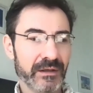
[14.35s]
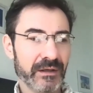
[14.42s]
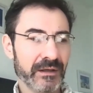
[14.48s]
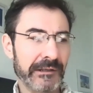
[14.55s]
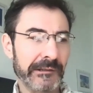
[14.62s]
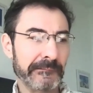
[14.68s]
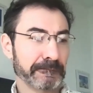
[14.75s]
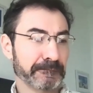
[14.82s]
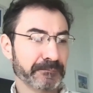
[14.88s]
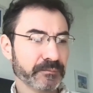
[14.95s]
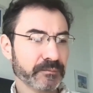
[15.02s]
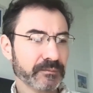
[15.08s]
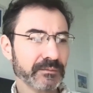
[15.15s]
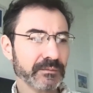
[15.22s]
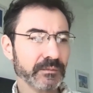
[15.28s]

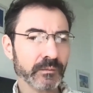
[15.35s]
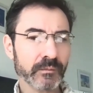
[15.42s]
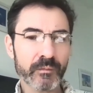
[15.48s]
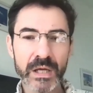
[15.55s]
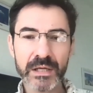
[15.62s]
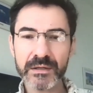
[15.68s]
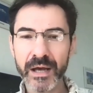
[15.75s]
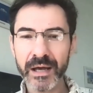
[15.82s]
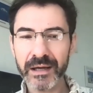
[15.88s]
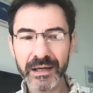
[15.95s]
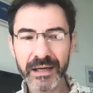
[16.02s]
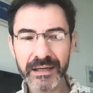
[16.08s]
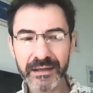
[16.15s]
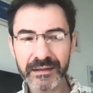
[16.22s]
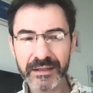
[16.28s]
I